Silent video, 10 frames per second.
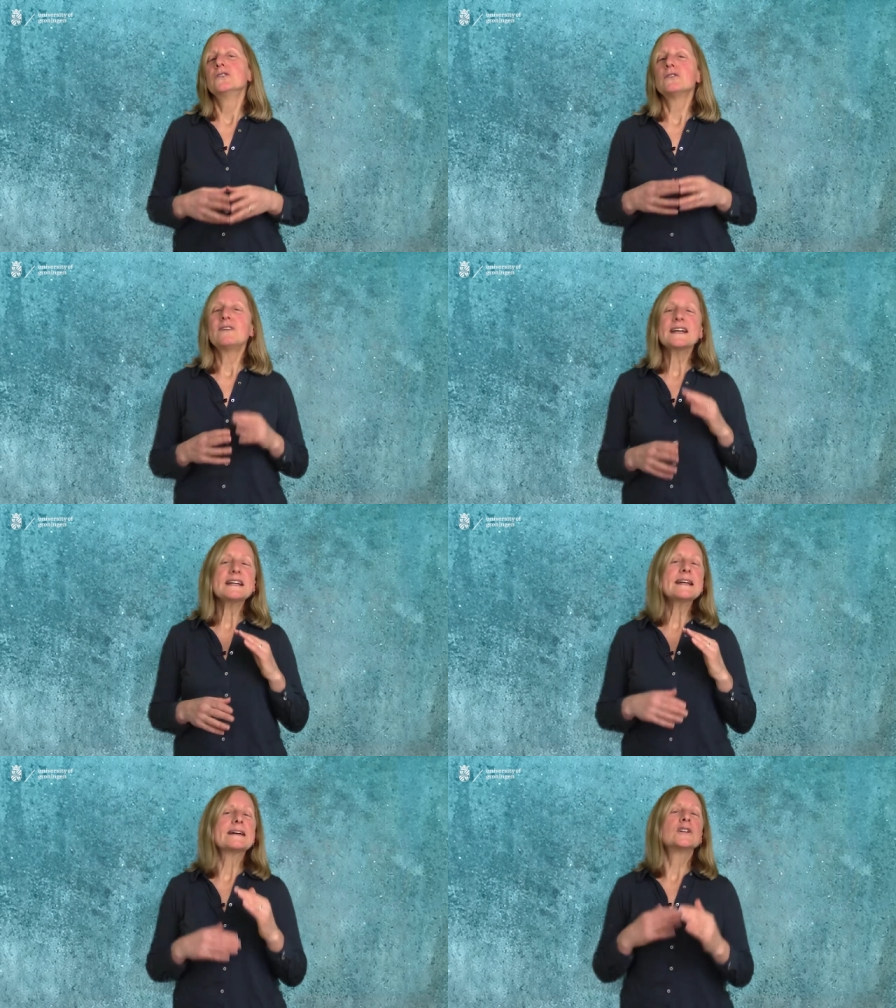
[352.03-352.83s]
if I
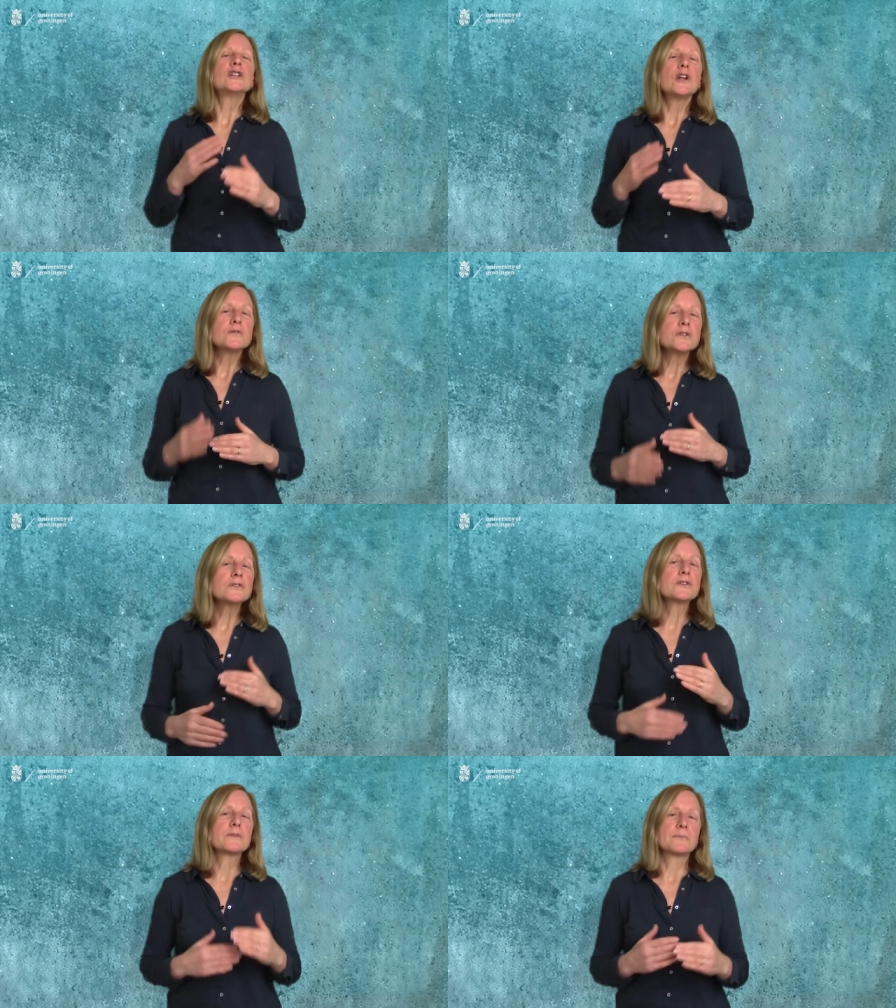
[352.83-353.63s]
can get closer
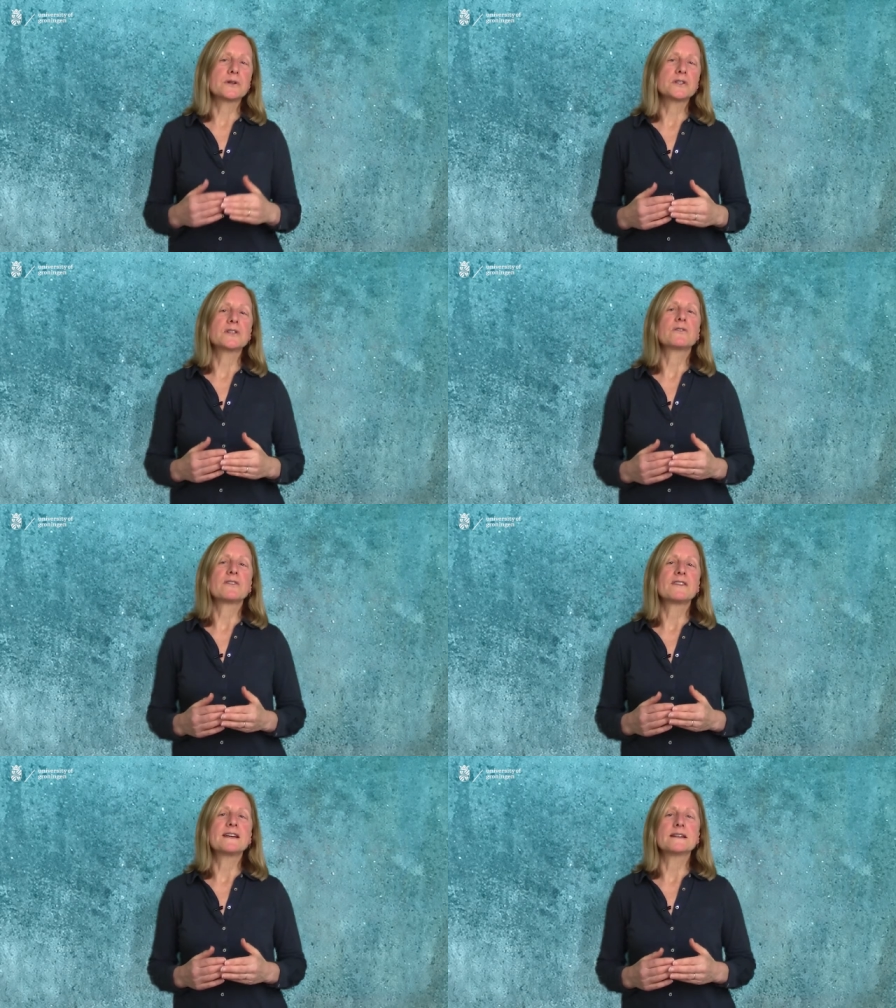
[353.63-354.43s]
to the person or
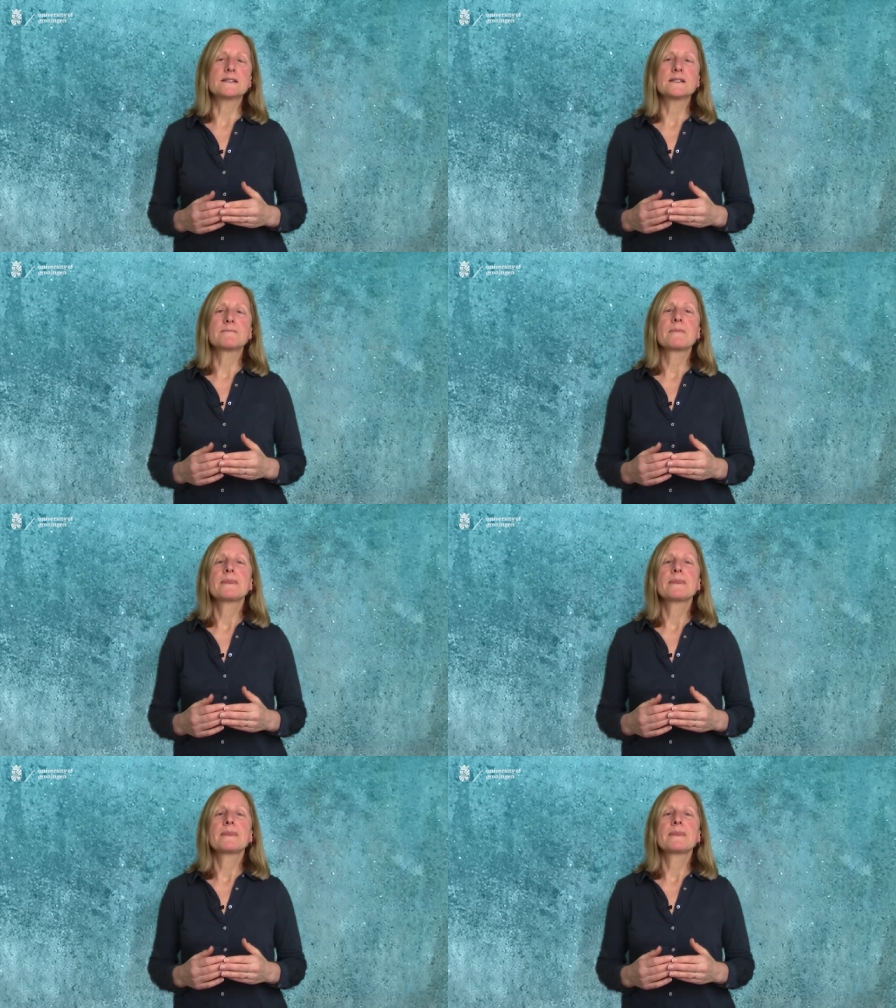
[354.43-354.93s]
things,